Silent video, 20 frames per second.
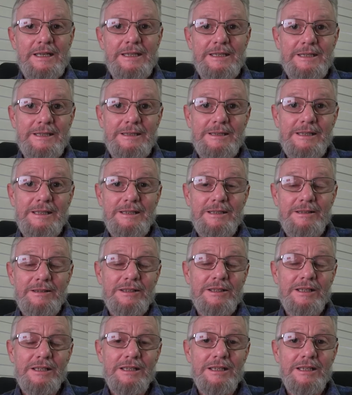And you know,
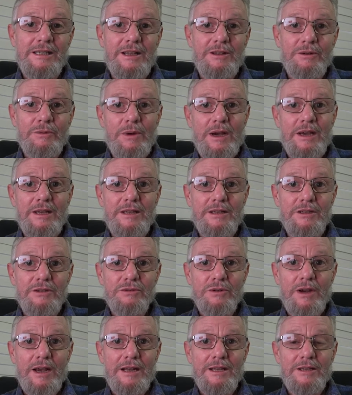it's just another way that
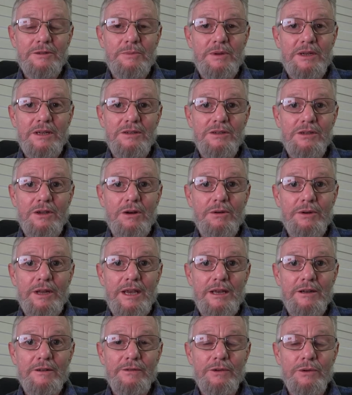Australia is being sold
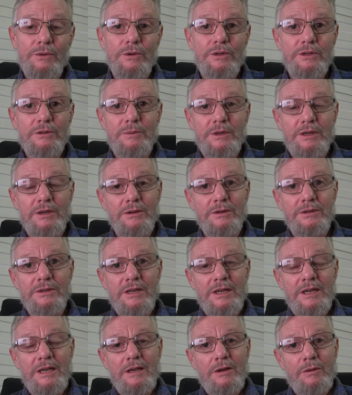out, of course,
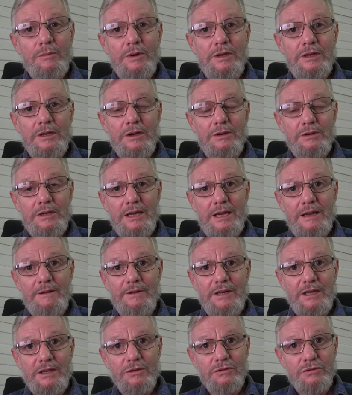because we don't
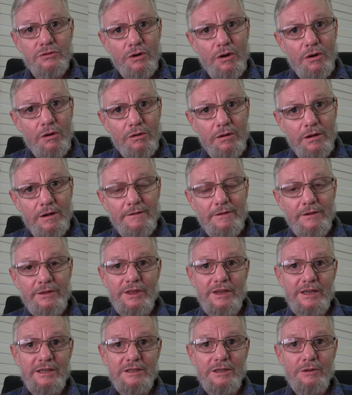have any control over
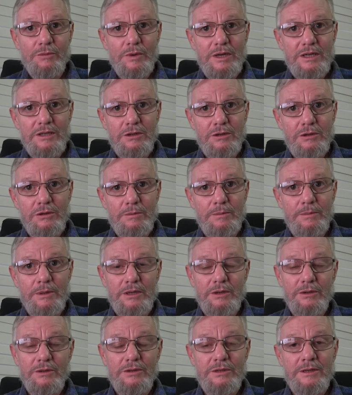things that we do
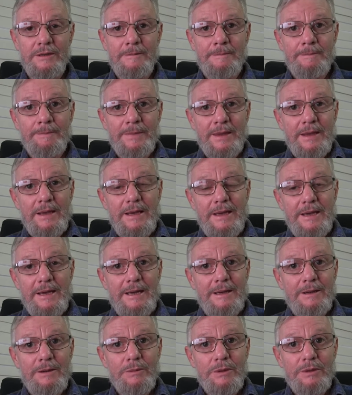because
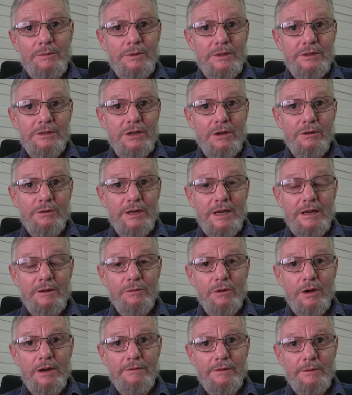we're sold
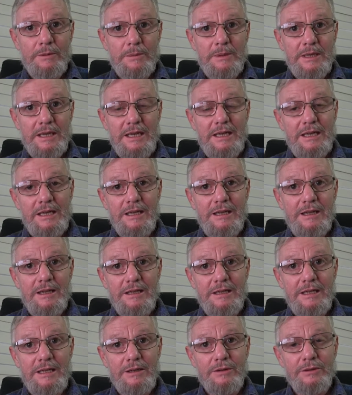out right from the beginning in
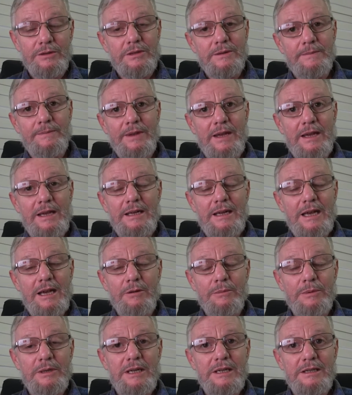the deals, and
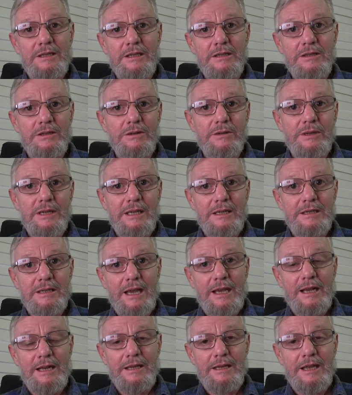Albanese is doing
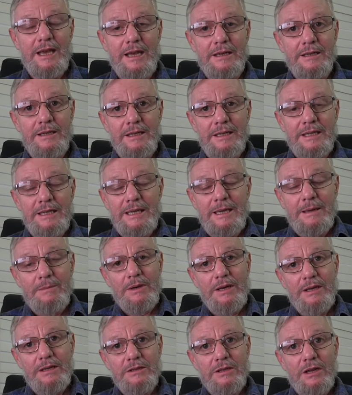exactly that.
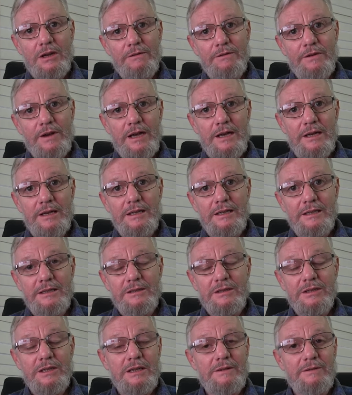But so far,
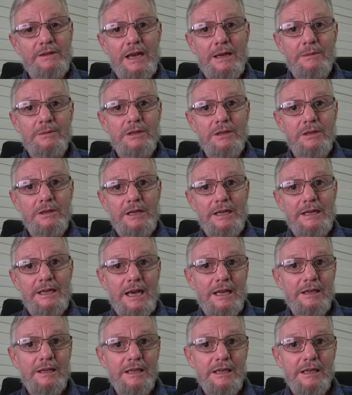he's achieved absolutely
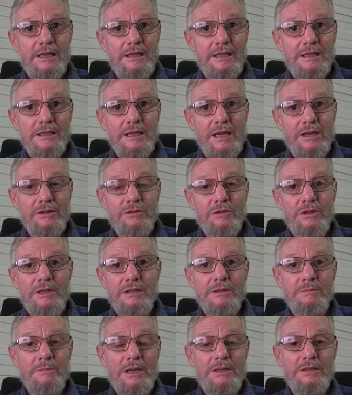nothing in this
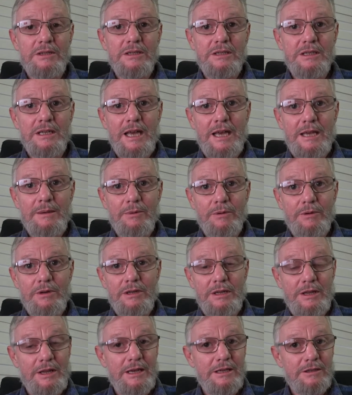country, as much as Labor
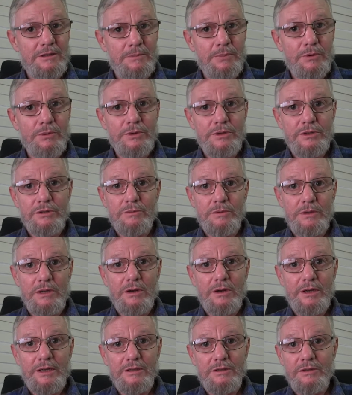and their supporters would
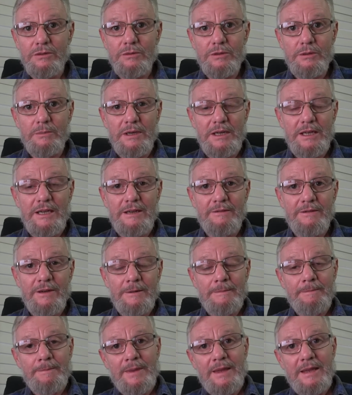like us all to believe.
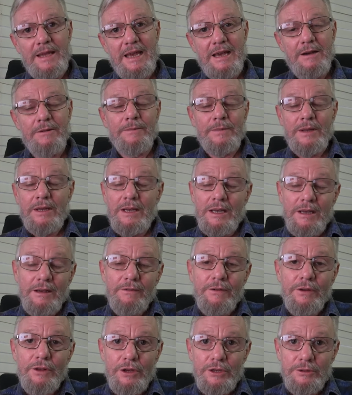Now,
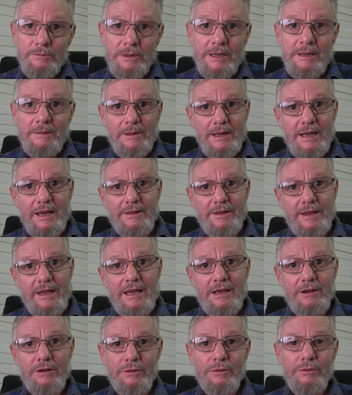for those people out
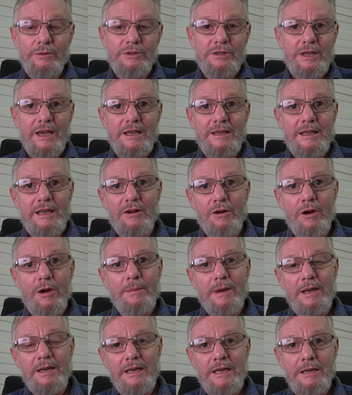there who will say that
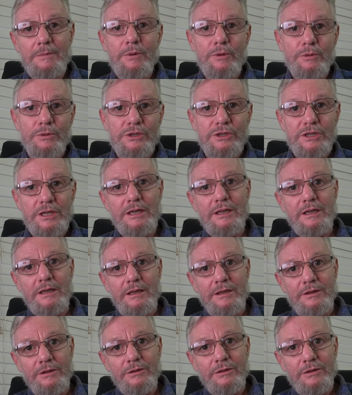I'm a liberal
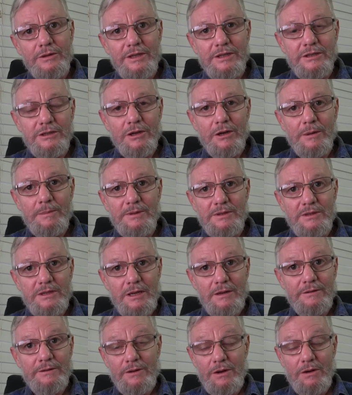shill and all this type of
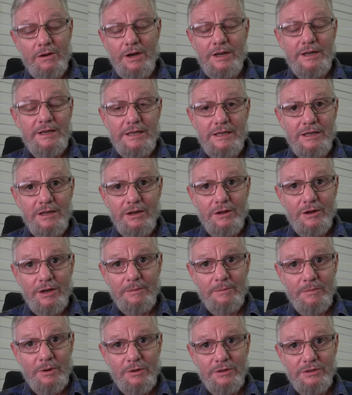stuff, I didn't
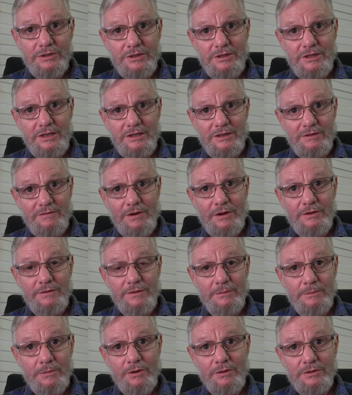like Morrison, didn't
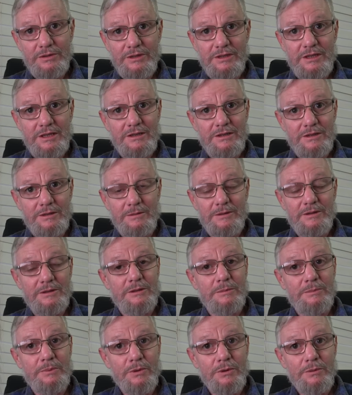vote for Morrison, didn't
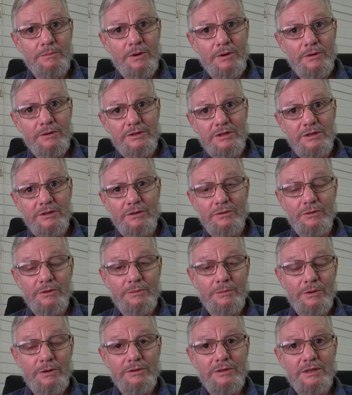support Morrison
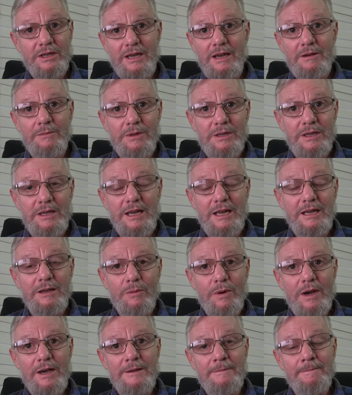or the Morrison government in
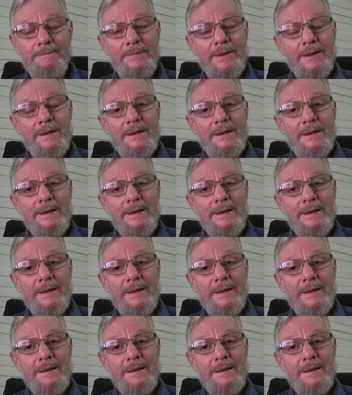any way.